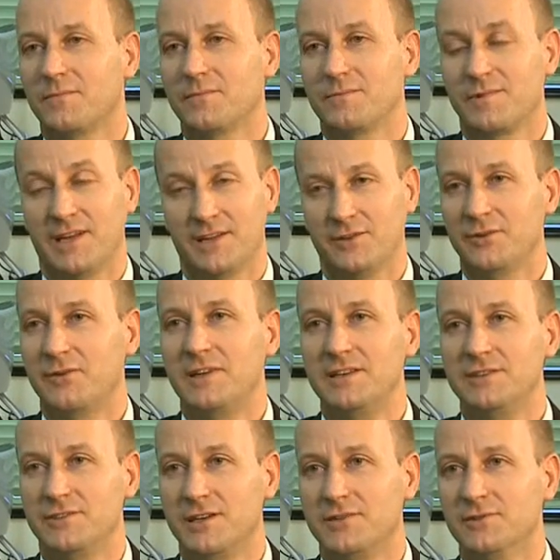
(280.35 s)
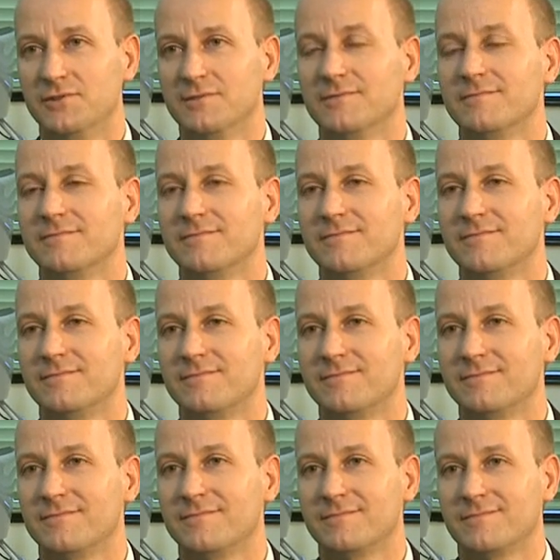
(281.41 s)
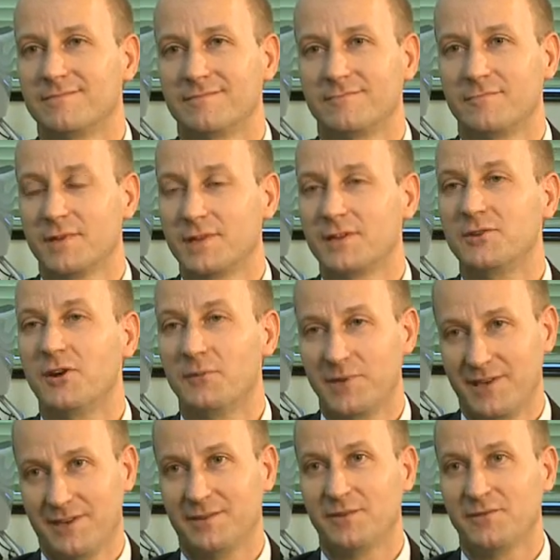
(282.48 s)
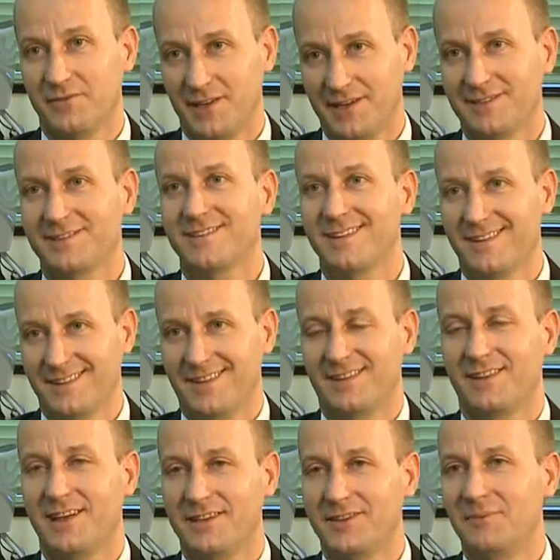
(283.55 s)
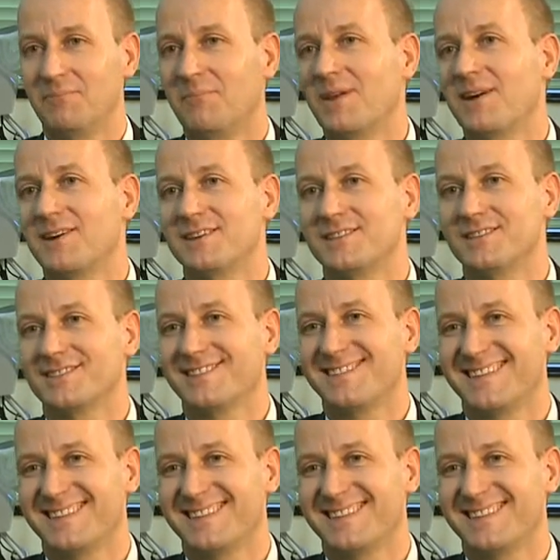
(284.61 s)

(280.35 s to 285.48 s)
We had to reschedule with a domino effect that implies.